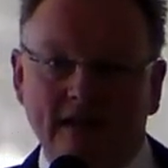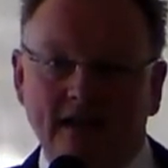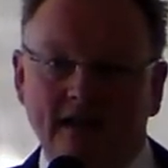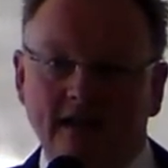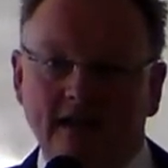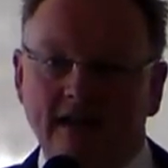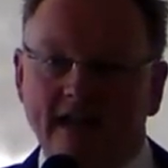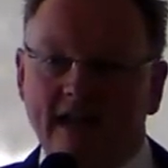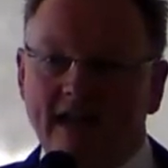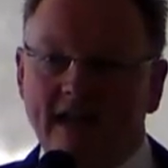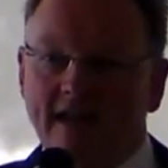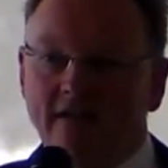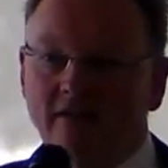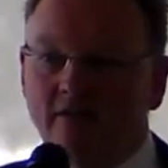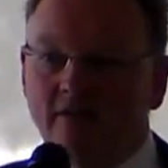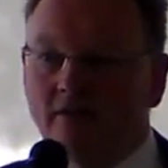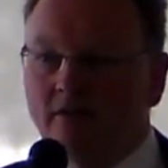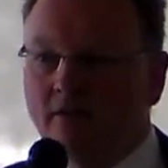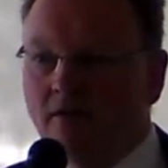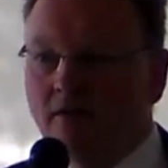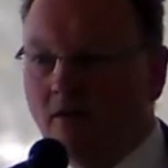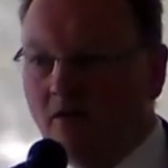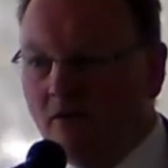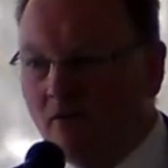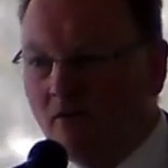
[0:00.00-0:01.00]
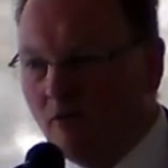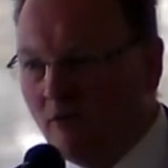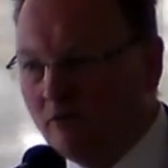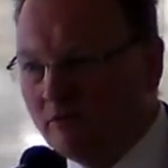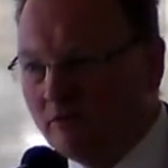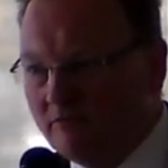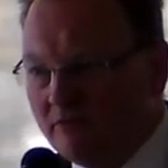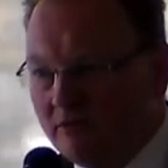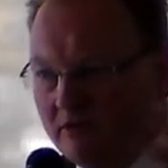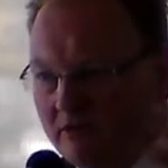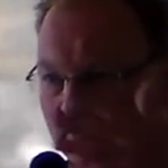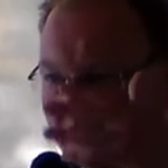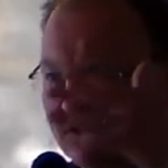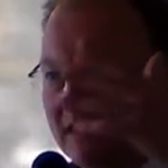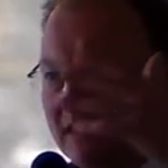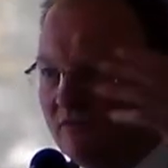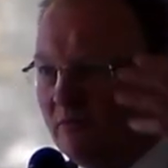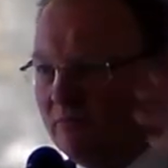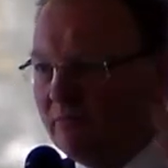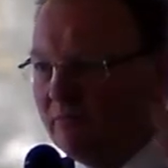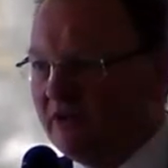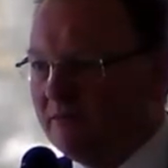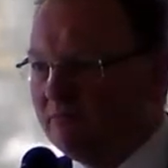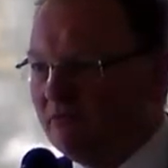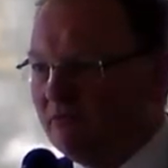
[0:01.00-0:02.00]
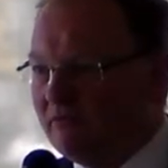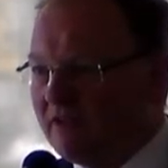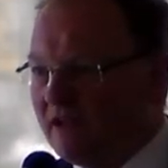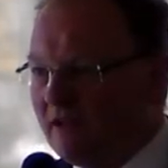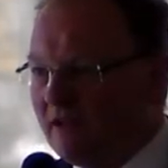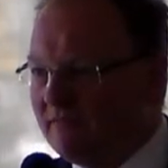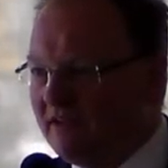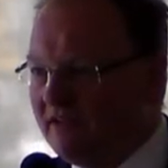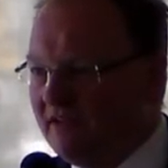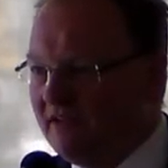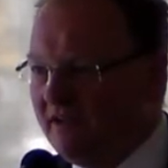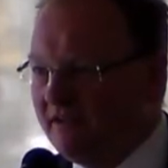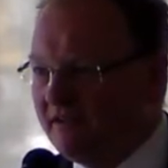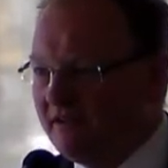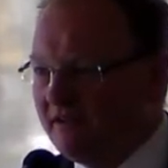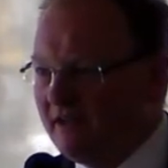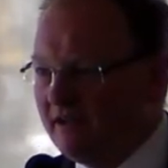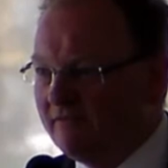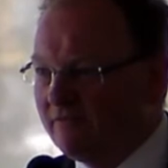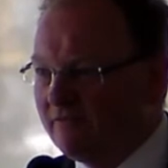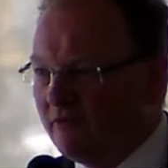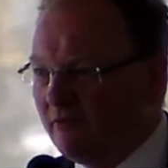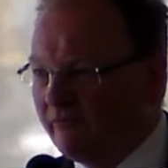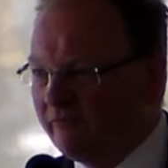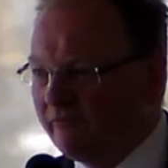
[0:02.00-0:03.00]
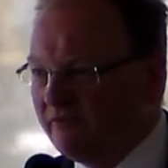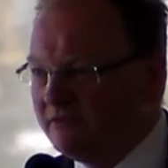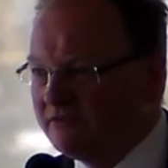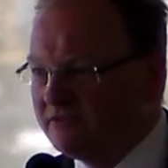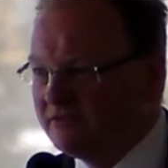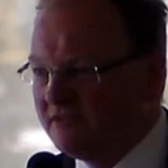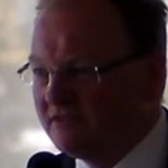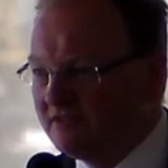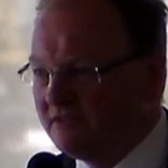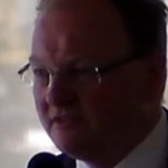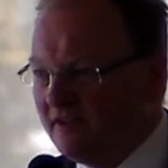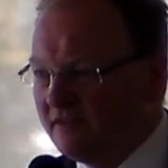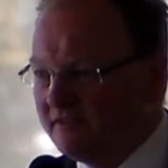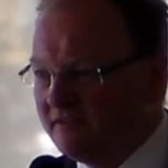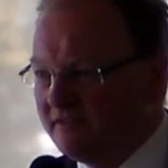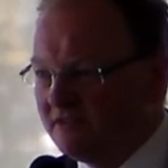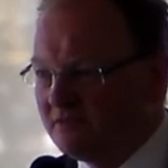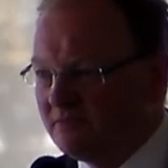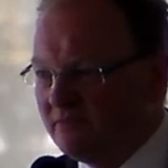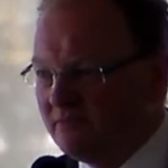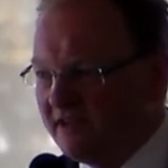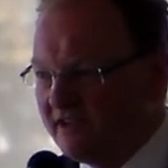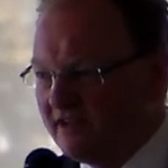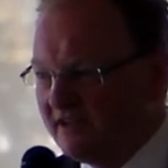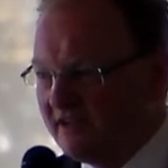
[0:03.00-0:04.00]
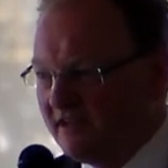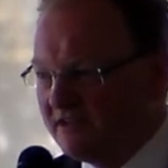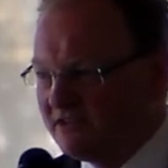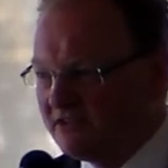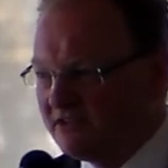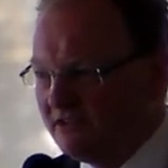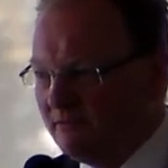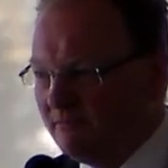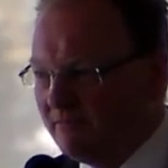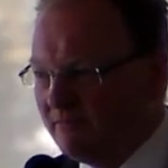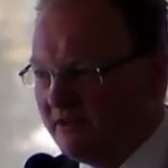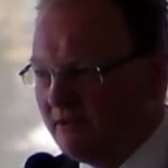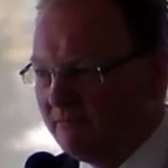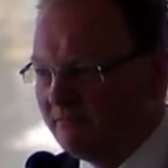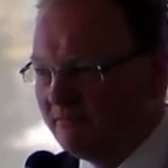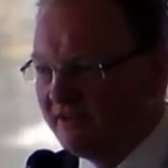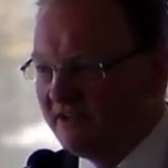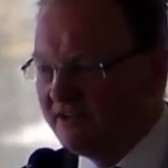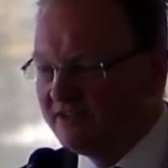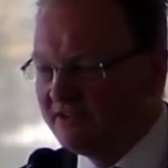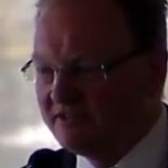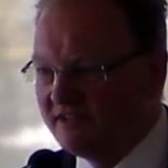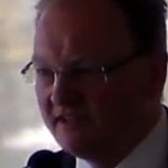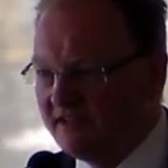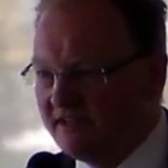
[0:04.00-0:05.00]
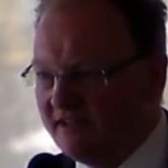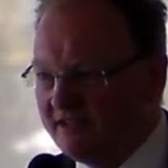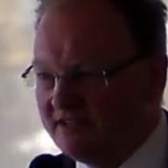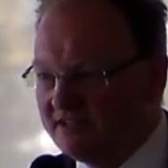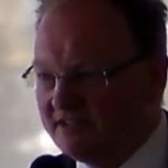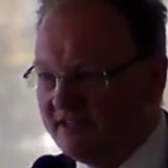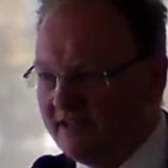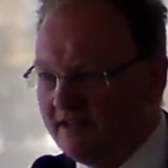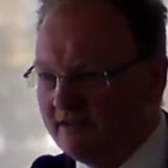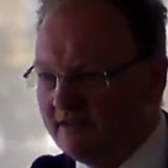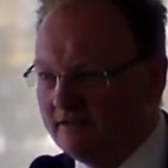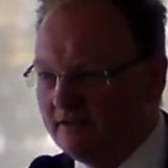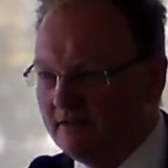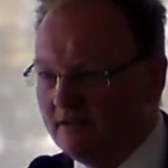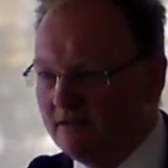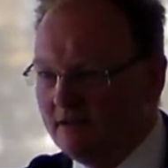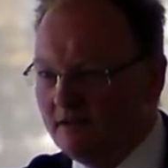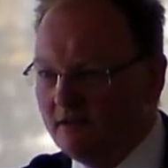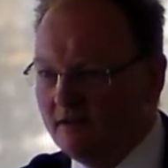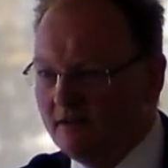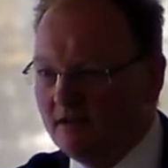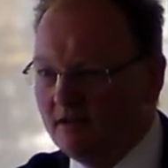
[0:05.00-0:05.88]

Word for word: uh, and all of you clever people coming here to have conferences like this, we can actually be a place that gets that